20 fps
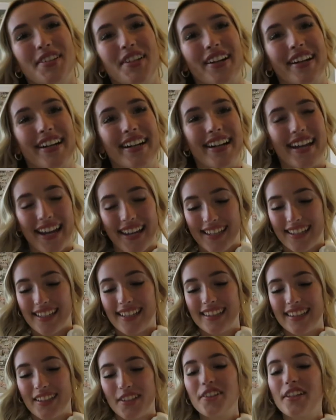sorry, I
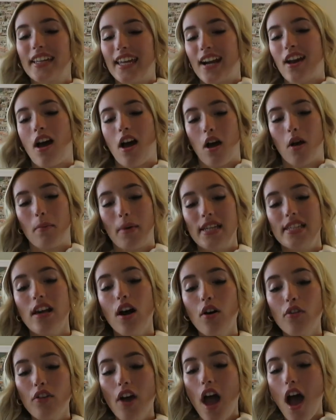literally cannot help
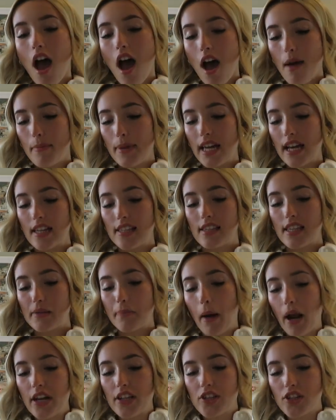myself because this
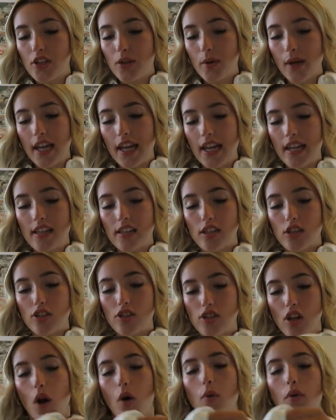bodysuit is
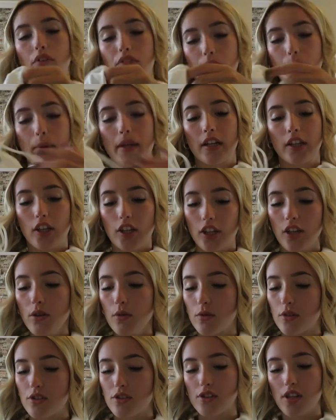so flippin'
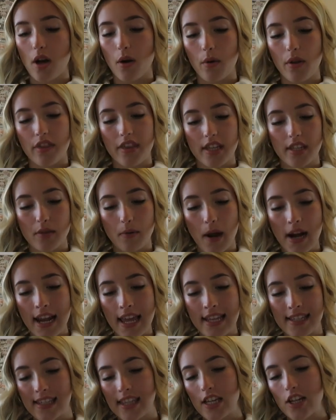cute. So this one
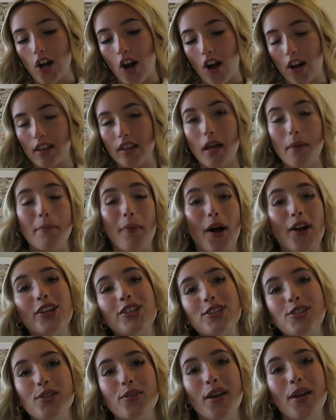is the Karlah
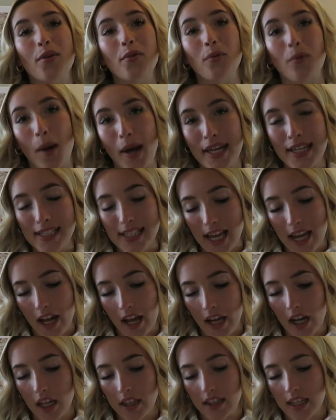bodysuit in white, and
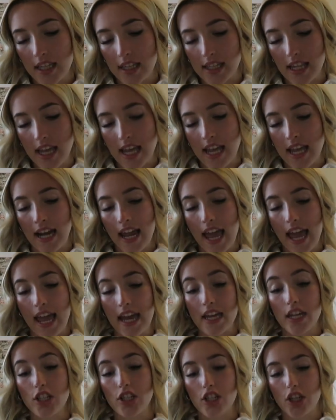I got this in
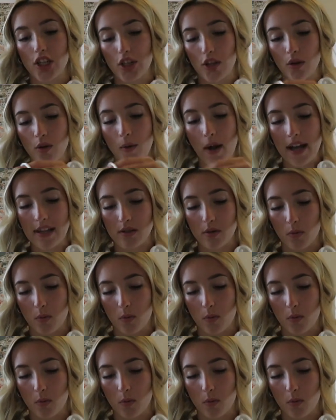A two as